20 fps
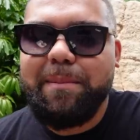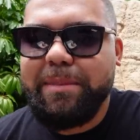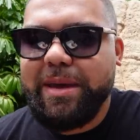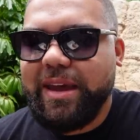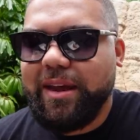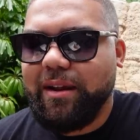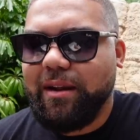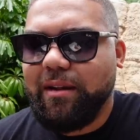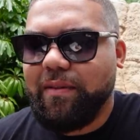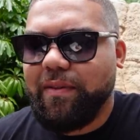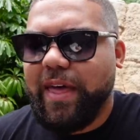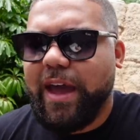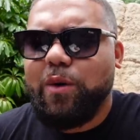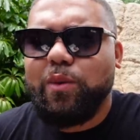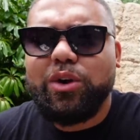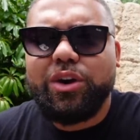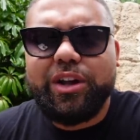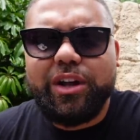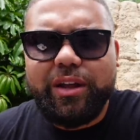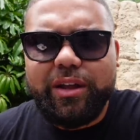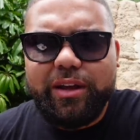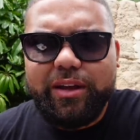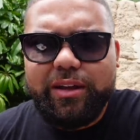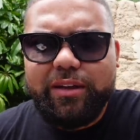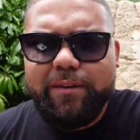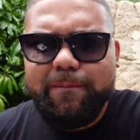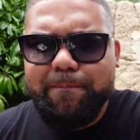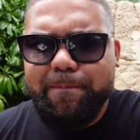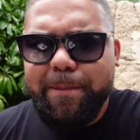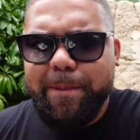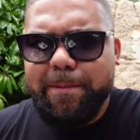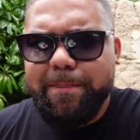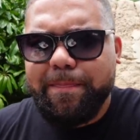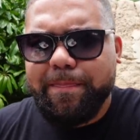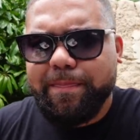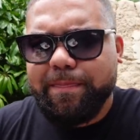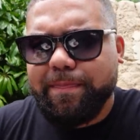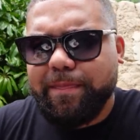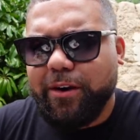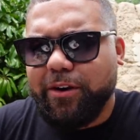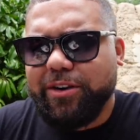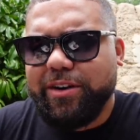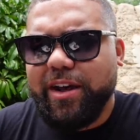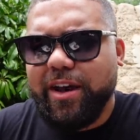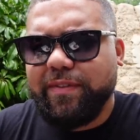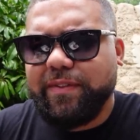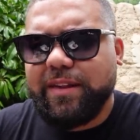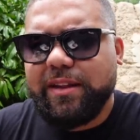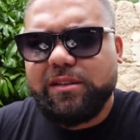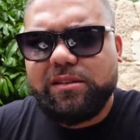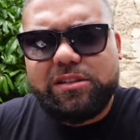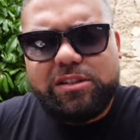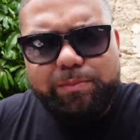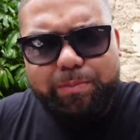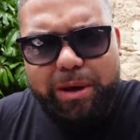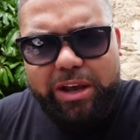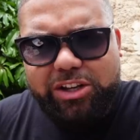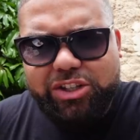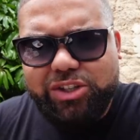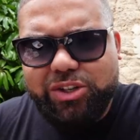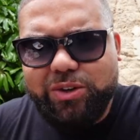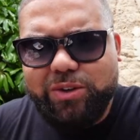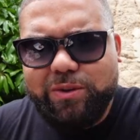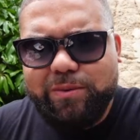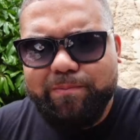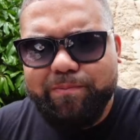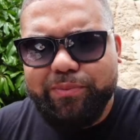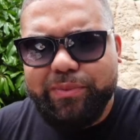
mean, they were good. They're nothing special.